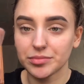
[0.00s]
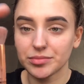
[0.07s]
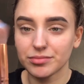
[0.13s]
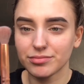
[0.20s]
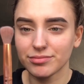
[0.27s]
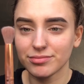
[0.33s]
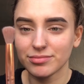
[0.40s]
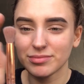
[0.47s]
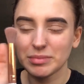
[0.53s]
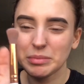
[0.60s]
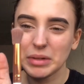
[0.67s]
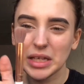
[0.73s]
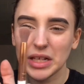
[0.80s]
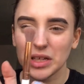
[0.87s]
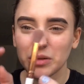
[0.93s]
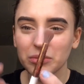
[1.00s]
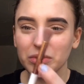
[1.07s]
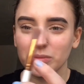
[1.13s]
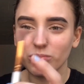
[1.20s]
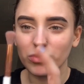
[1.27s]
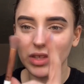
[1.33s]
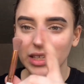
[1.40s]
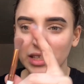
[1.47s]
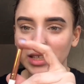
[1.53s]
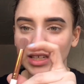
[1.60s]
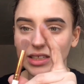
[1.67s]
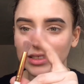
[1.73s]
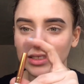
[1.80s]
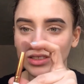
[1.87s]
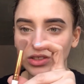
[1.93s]
medium
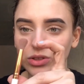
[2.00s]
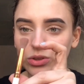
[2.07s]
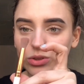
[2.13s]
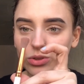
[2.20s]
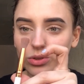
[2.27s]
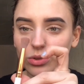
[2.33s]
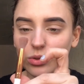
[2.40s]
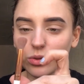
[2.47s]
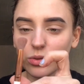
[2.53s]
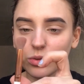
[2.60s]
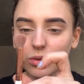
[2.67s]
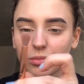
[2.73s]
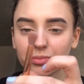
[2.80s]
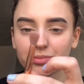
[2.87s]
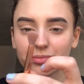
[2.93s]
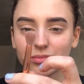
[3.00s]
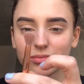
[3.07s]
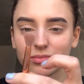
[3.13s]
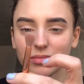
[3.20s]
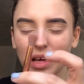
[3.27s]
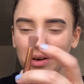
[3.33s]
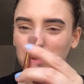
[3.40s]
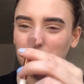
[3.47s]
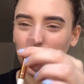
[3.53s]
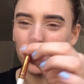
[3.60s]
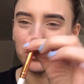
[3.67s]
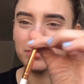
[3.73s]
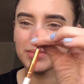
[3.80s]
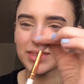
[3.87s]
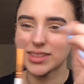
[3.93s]
thickness to, I don't
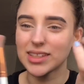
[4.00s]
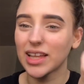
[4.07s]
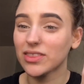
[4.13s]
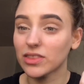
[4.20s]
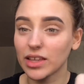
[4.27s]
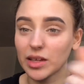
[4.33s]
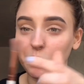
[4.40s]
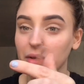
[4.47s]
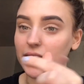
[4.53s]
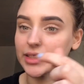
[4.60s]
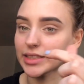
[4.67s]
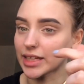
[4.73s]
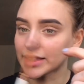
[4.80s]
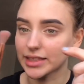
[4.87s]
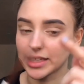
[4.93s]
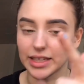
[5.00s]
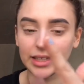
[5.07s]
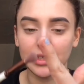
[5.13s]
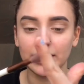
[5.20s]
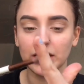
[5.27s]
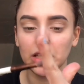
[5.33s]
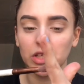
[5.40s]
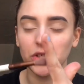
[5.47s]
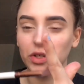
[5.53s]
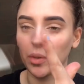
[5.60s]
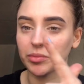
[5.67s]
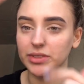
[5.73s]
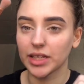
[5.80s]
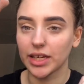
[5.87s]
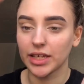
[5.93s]
know, it's not thick but it's not thin, you know what I'm
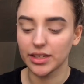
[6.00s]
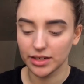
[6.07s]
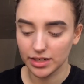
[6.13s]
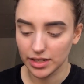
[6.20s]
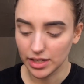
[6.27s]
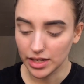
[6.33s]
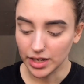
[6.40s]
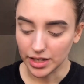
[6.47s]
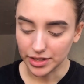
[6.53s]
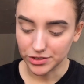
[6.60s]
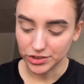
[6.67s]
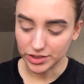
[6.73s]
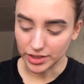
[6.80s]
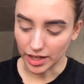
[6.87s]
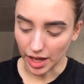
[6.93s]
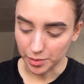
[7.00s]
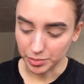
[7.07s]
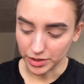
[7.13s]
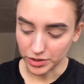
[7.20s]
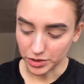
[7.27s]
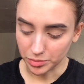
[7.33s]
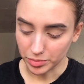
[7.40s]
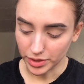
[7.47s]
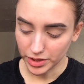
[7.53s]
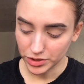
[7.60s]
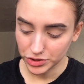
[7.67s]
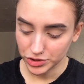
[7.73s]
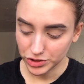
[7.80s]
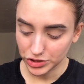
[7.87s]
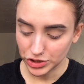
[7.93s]
saying? And it's just an eye blender
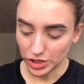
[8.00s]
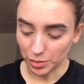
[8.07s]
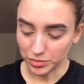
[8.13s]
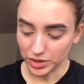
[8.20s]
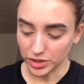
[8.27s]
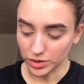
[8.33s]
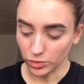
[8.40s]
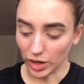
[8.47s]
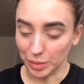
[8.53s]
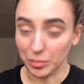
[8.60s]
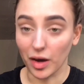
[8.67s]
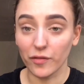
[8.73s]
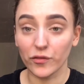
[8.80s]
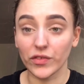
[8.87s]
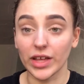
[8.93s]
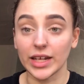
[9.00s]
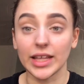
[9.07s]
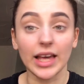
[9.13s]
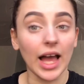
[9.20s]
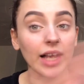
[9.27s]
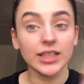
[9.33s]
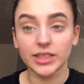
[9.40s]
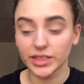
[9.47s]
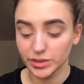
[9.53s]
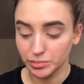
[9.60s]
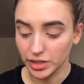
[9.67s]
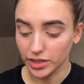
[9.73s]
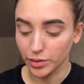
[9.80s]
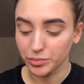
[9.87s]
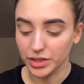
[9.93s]
brush. I'm gonna wipe off any excess
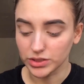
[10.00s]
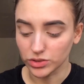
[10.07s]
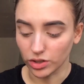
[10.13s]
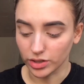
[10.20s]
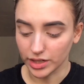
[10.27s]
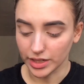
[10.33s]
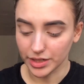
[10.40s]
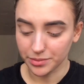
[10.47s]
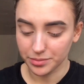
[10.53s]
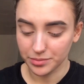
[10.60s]
makeup that's on it.